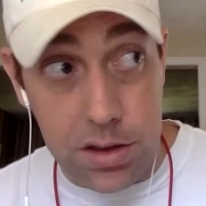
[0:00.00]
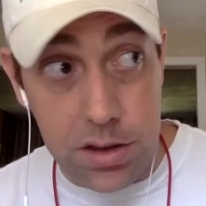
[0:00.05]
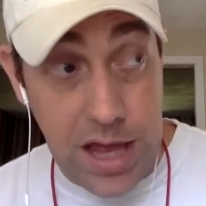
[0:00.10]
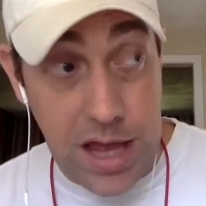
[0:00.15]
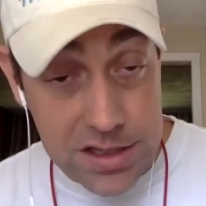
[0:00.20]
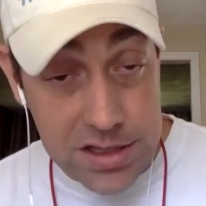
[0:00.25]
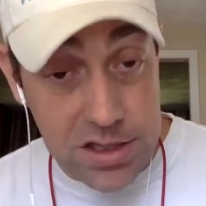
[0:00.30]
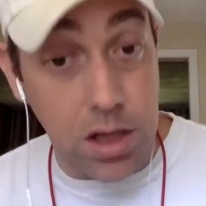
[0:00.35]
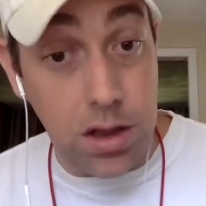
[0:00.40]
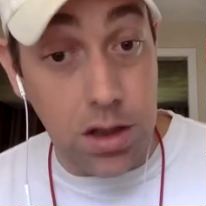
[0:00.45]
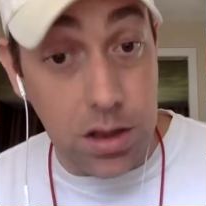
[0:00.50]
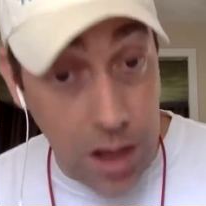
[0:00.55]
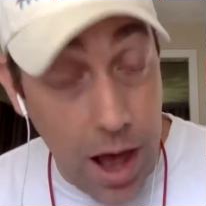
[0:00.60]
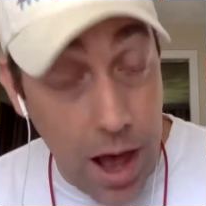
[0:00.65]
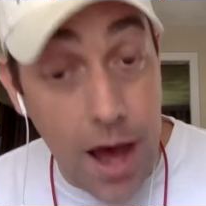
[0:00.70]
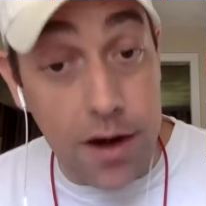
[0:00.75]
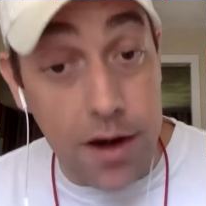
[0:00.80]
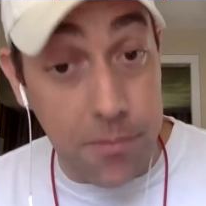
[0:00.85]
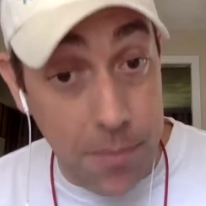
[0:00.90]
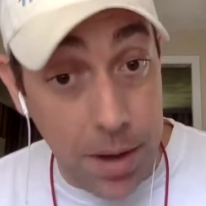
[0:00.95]
that's a
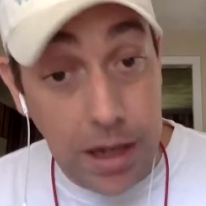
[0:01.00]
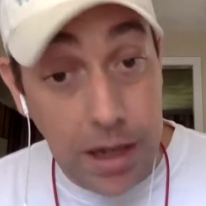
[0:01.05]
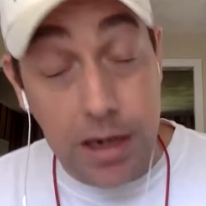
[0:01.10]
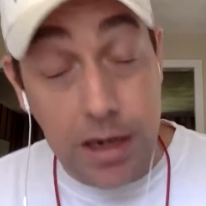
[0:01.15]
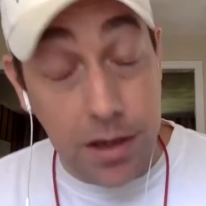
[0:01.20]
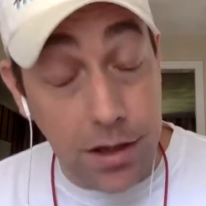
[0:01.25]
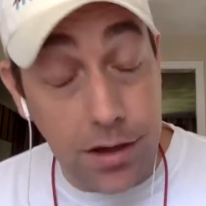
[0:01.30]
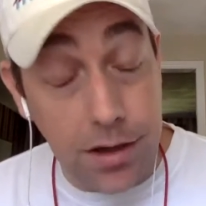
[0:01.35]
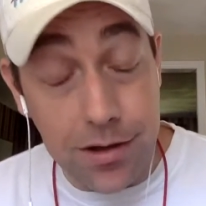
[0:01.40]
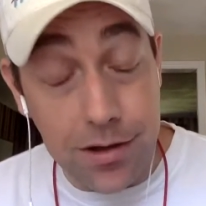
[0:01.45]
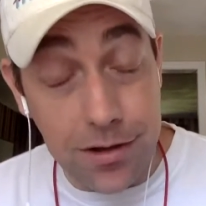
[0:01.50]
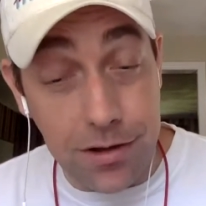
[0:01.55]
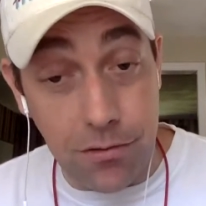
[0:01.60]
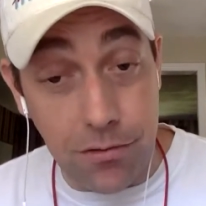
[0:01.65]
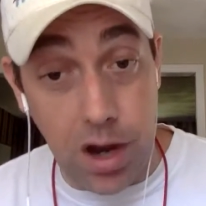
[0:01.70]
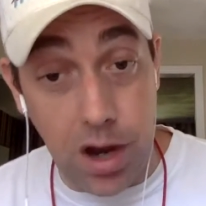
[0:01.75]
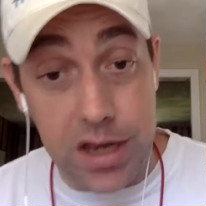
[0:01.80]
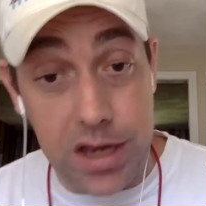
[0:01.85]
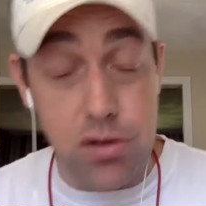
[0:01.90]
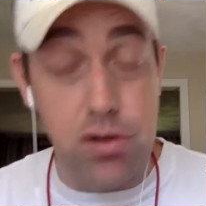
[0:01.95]
lot of money,
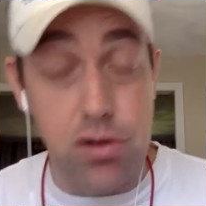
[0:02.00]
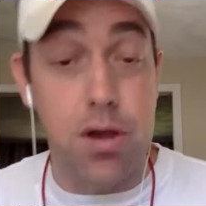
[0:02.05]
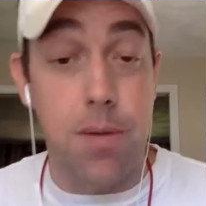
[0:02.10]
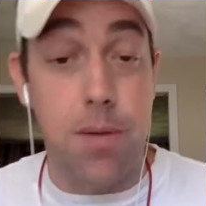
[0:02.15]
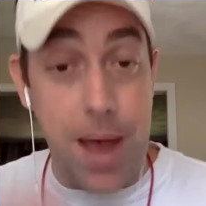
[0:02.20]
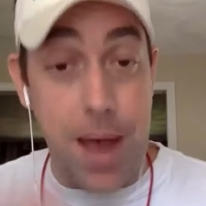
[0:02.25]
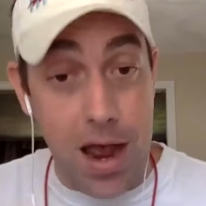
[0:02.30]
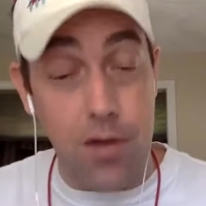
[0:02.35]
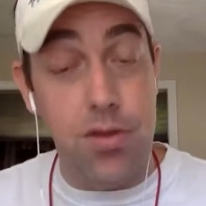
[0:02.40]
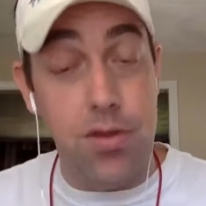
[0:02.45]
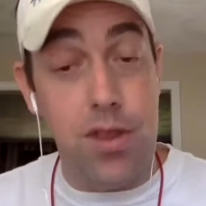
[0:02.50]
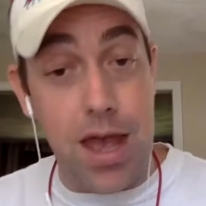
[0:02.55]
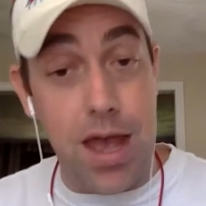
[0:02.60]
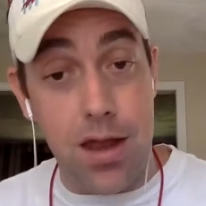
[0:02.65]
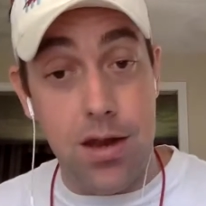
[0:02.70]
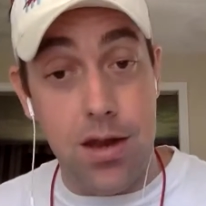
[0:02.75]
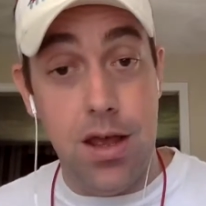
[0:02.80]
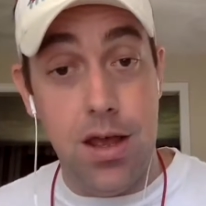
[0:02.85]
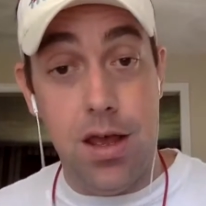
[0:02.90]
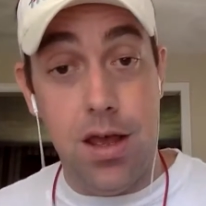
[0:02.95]
right? You compound
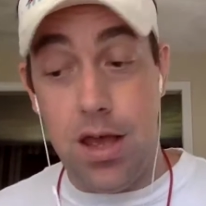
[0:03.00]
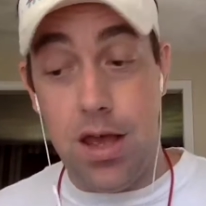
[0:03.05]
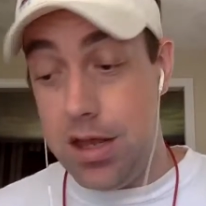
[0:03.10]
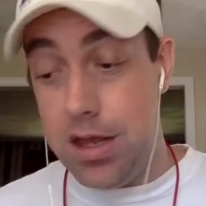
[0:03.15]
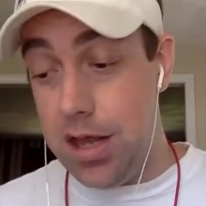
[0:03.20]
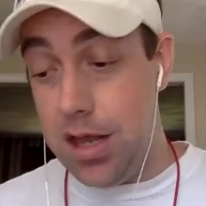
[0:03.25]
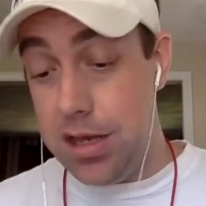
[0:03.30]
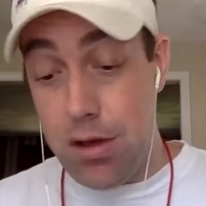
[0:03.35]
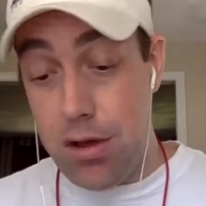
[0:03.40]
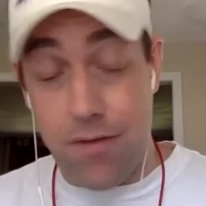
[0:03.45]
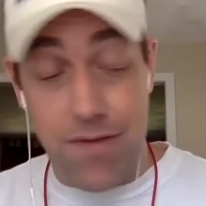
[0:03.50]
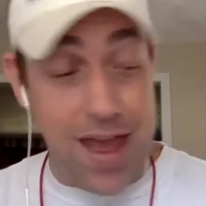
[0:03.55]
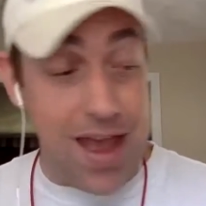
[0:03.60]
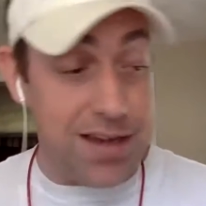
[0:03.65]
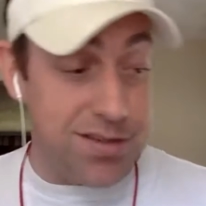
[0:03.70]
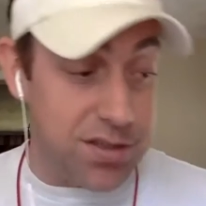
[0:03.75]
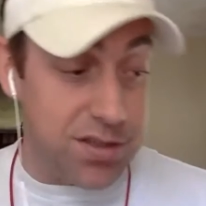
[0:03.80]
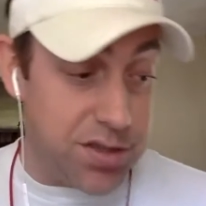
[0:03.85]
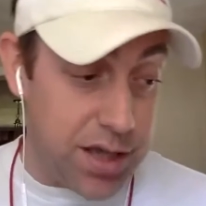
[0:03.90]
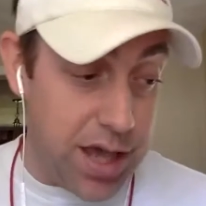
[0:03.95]
that and you have
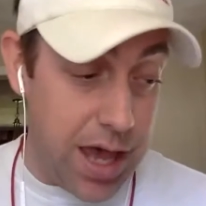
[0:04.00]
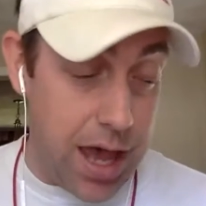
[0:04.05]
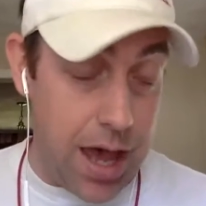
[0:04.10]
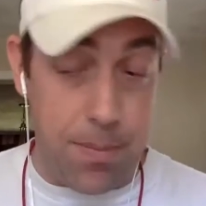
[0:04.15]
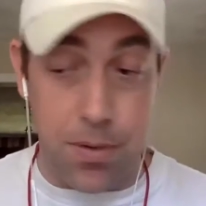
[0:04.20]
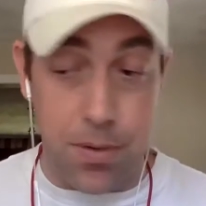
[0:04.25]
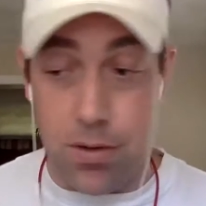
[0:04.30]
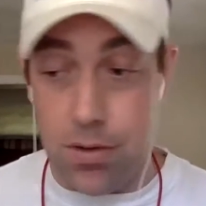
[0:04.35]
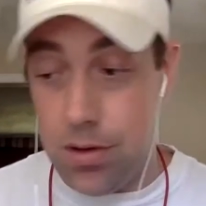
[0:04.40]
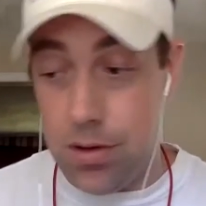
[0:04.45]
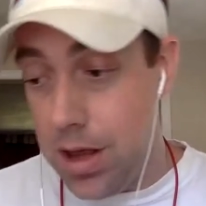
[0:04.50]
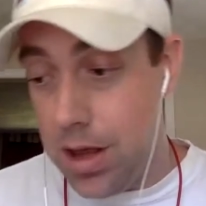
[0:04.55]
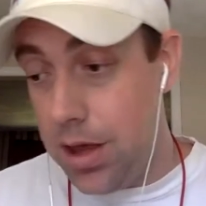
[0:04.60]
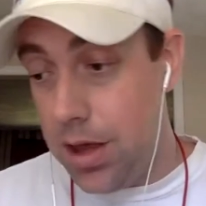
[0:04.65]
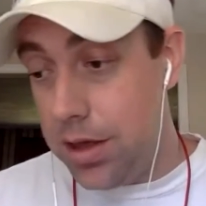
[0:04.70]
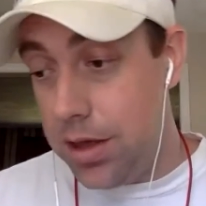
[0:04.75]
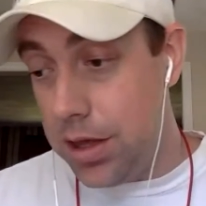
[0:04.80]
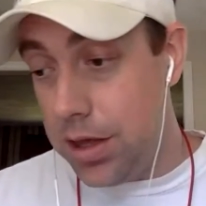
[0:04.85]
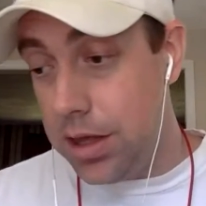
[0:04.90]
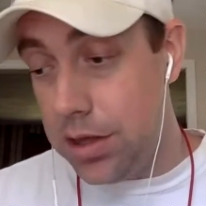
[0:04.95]
access to capital,
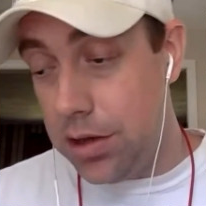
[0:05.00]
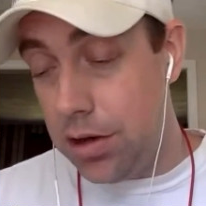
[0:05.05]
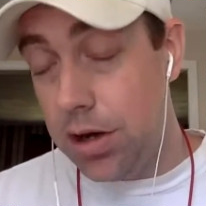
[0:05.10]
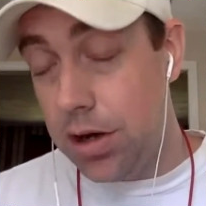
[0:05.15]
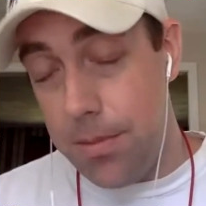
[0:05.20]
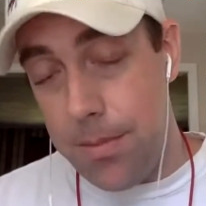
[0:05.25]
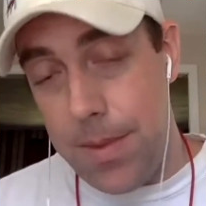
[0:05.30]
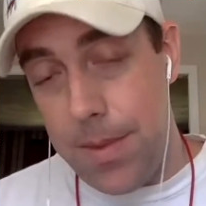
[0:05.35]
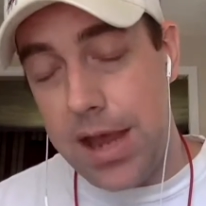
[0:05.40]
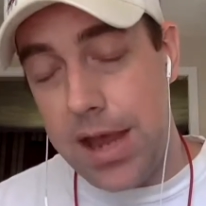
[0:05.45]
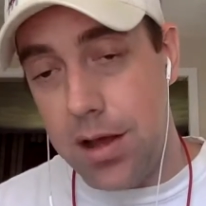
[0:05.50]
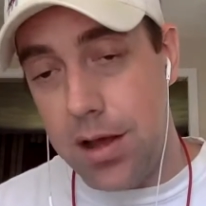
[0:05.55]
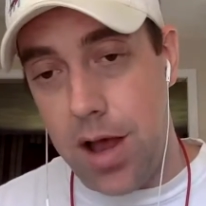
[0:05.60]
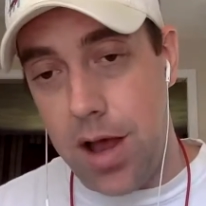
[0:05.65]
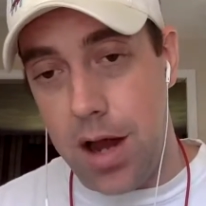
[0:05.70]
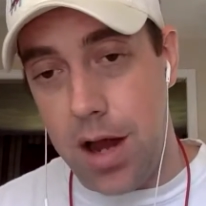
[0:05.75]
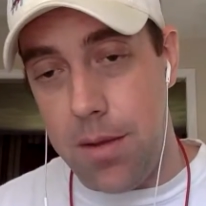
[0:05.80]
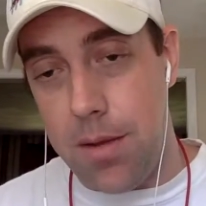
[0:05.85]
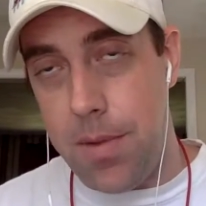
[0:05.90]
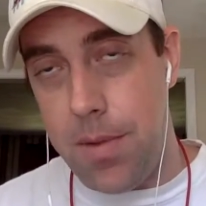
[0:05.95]
you're going to make a
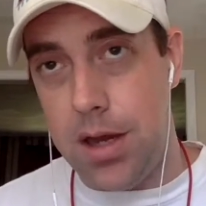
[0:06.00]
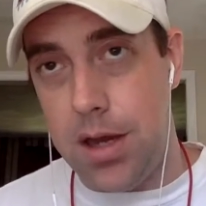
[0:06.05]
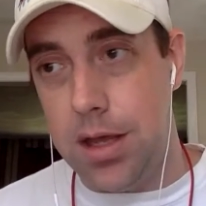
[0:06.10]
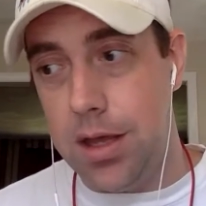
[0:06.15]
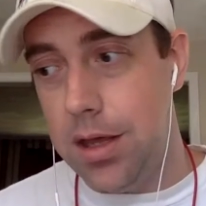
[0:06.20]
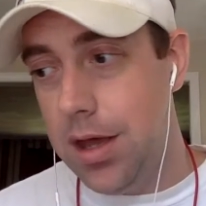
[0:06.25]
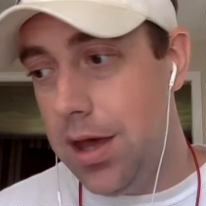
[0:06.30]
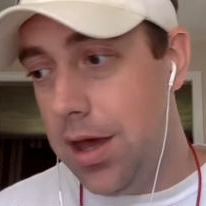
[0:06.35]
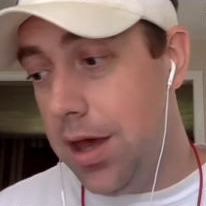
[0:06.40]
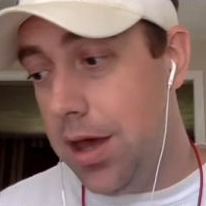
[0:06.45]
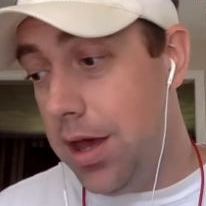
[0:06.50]
lot of money.